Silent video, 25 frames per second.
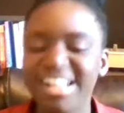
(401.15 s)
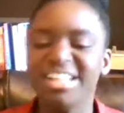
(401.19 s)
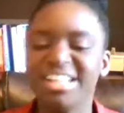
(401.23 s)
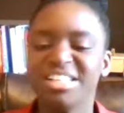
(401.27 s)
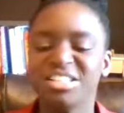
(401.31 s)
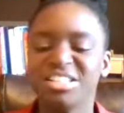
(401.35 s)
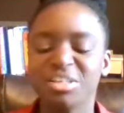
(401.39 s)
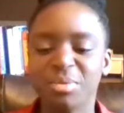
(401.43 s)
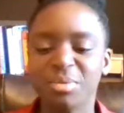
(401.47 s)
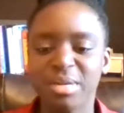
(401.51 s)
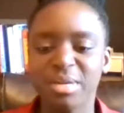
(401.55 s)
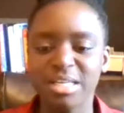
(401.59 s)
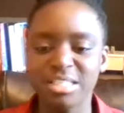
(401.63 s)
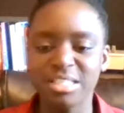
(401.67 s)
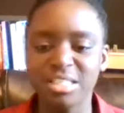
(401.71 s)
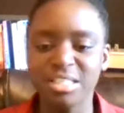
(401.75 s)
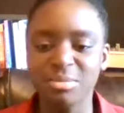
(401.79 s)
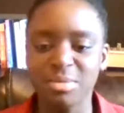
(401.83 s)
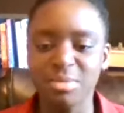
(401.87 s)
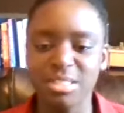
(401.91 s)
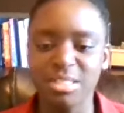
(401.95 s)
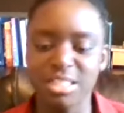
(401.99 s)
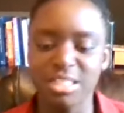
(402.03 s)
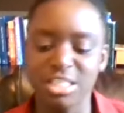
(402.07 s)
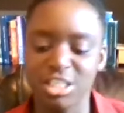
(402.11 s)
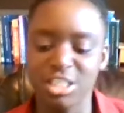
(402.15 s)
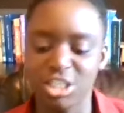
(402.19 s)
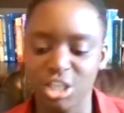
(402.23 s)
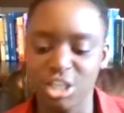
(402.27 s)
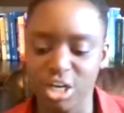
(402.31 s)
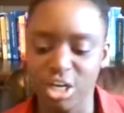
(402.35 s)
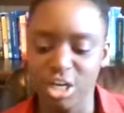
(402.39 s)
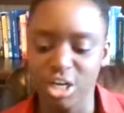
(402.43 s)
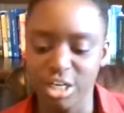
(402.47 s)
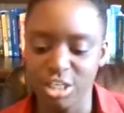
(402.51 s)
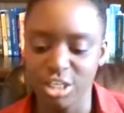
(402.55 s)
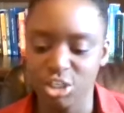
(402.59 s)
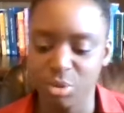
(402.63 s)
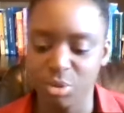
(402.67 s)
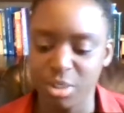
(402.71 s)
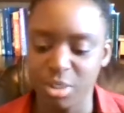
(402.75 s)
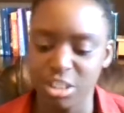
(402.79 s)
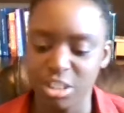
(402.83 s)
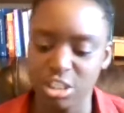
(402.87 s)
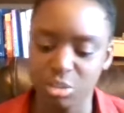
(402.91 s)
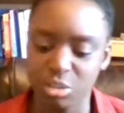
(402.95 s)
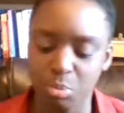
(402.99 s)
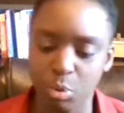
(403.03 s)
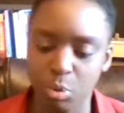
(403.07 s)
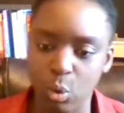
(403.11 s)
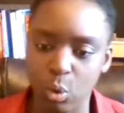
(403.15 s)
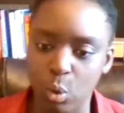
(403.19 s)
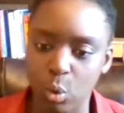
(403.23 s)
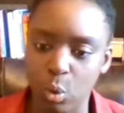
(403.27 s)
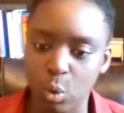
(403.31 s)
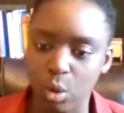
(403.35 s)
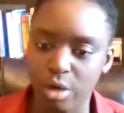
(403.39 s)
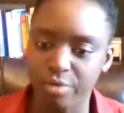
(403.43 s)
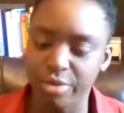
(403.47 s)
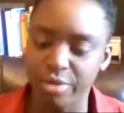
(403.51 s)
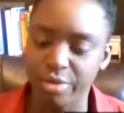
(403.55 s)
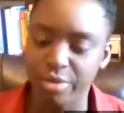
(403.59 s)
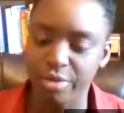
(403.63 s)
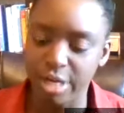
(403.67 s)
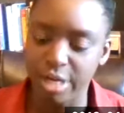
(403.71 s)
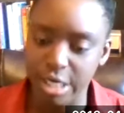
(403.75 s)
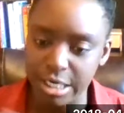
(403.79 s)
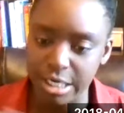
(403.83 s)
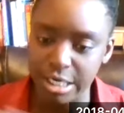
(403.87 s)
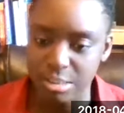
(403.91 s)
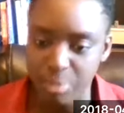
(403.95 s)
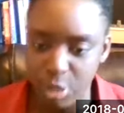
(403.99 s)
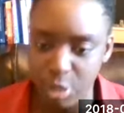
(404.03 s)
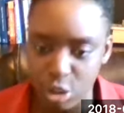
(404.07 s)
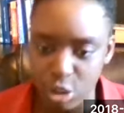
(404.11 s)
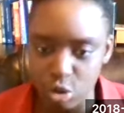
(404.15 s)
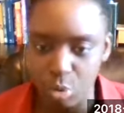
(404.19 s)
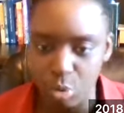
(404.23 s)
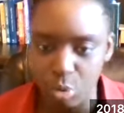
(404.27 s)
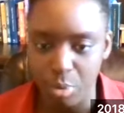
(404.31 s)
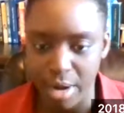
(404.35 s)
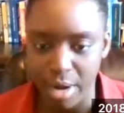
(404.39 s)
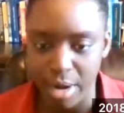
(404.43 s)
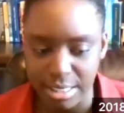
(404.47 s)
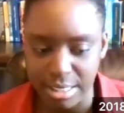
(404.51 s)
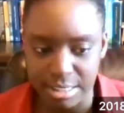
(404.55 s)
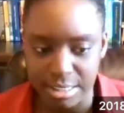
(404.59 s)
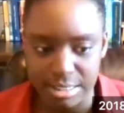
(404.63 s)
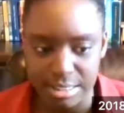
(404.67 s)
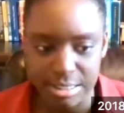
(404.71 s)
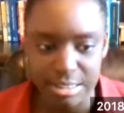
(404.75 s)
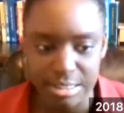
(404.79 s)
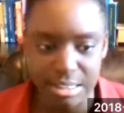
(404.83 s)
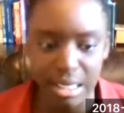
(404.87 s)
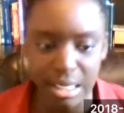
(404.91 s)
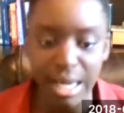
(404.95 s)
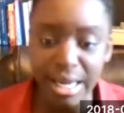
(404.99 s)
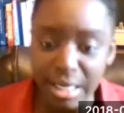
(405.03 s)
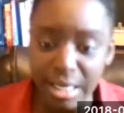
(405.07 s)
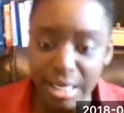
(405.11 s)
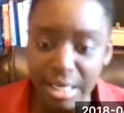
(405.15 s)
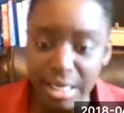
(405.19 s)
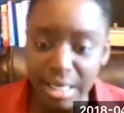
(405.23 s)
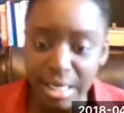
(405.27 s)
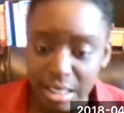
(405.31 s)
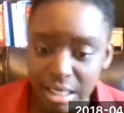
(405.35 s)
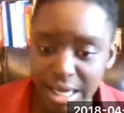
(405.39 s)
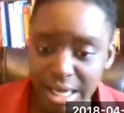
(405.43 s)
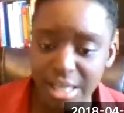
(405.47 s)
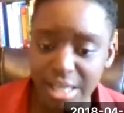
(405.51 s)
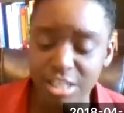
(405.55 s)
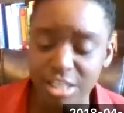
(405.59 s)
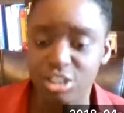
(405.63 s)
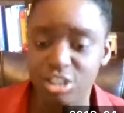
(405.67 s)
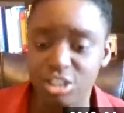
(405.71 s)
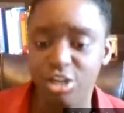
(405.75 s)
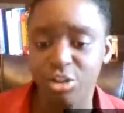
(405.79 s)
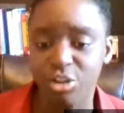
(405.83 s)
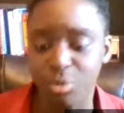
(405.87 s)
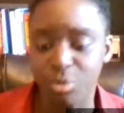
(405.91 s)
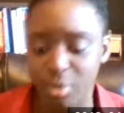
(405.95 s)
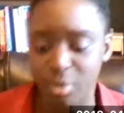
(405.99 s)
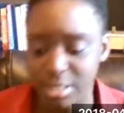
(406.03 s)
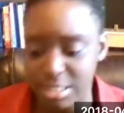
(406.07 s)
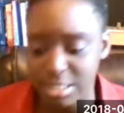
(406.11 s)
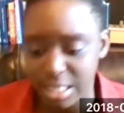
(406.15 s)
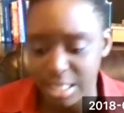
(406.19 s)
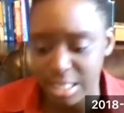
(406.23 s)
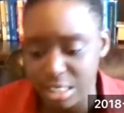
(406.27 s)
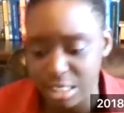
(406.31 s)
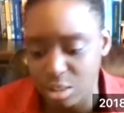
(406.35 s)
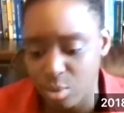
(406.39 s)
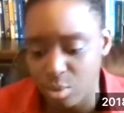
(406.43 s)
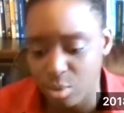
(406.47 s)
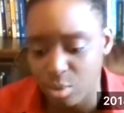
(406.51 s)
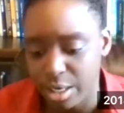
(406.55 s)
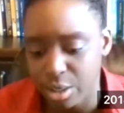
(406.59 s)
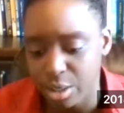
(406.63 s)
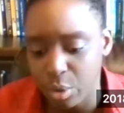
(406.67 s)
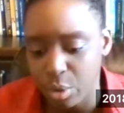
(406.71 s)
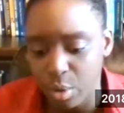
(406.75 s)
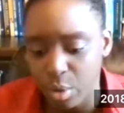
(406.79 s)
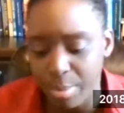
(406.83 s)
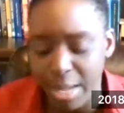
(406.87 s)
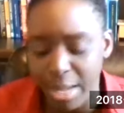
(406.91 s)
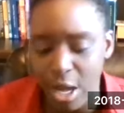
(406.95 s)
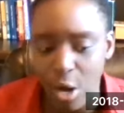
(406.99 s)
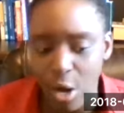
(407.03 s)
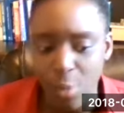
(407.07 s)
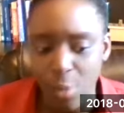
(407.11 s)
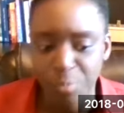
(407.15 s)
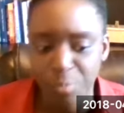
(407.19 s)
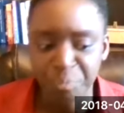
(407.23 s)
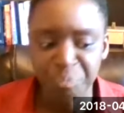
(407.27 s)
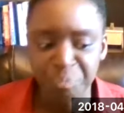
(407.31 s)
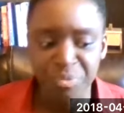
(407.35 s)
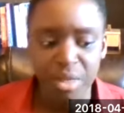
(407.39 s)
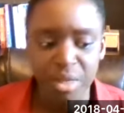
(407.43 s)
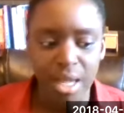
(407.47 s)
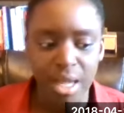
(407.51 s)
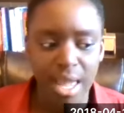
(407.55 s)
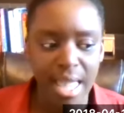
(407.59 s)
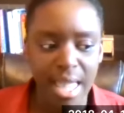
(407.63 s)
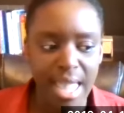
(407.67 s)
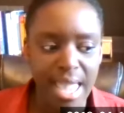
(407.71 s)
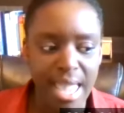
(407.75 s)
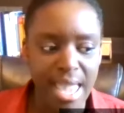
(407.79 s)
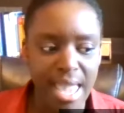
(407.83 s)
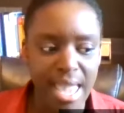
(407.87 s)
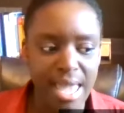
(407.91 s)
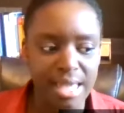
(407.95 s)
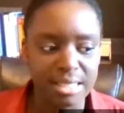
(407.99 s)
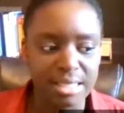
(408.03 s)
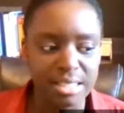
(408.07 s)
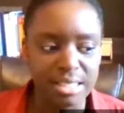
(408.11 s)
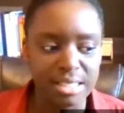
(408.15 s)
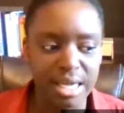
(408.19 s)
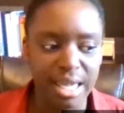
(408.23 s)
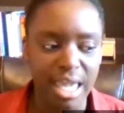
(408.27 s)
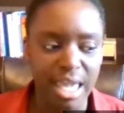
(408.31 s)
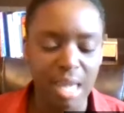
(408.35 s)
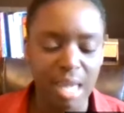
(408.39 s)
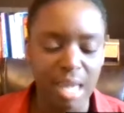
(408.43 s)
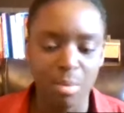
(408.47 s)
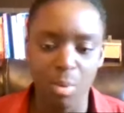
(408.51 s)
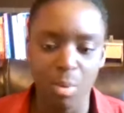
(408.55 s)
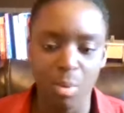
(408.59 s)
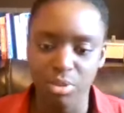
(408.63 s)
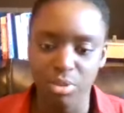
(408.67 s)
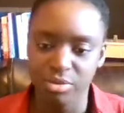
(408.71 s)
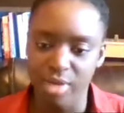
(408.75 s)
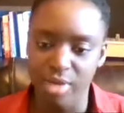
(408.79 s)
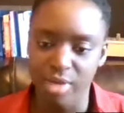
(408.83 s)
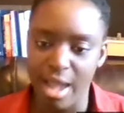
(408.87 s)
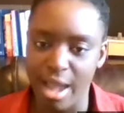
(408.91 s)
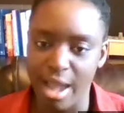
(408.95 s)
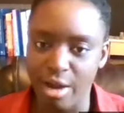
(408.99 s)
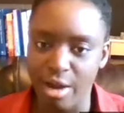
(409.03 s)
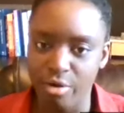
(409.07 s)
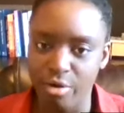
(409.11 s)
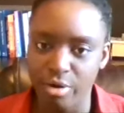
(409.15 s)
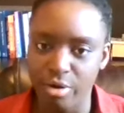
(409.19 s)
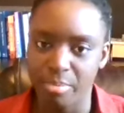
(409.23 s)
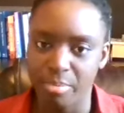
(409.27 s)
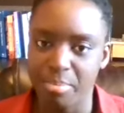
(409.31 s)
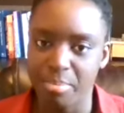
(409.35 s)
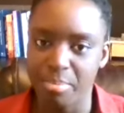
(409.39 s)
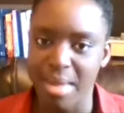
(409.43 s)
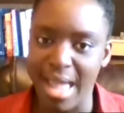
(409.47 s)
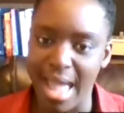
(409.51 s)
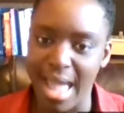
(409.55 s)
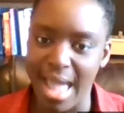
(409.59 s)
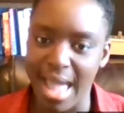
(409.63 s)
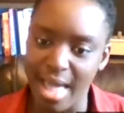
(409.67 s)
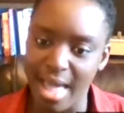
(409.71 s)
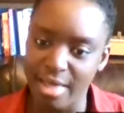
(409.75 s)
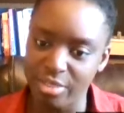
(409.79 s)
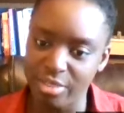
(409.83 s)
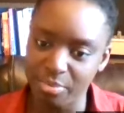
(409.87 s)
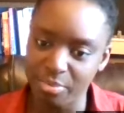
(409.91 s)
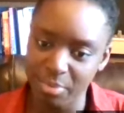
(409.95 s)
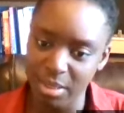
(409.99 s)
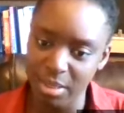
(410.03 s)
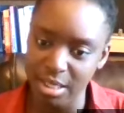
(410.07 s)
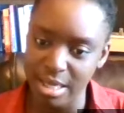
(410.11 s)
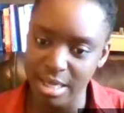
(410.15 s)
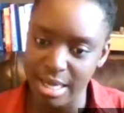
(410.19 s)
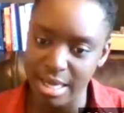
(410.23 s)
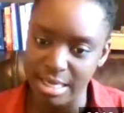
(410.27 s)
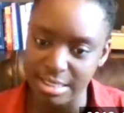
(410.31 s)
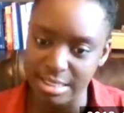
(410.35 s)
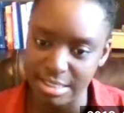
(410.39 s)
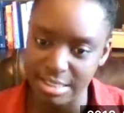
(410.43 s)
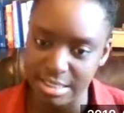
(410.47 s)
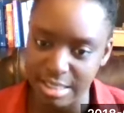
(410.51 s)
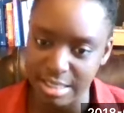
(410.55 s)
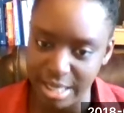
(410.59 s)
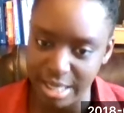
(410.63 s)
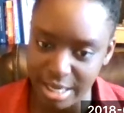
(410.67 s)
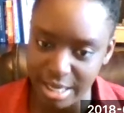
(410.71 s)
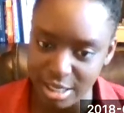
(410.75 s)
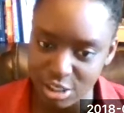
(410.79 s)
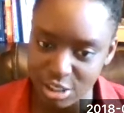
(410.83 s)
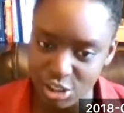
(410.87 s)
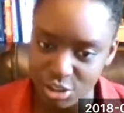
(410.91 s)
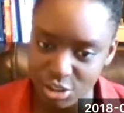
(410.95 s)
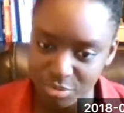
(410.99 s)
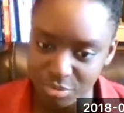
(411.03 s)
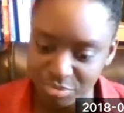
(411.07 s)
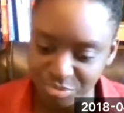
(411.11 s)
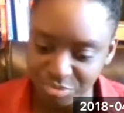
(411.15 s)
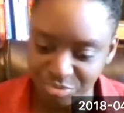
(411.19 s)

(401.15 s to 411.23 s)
So what I did was I started to explore various spiritual practices that I had engaged and other ones that I didn't quite know about. And I came up with this acronym PATH, P A T H.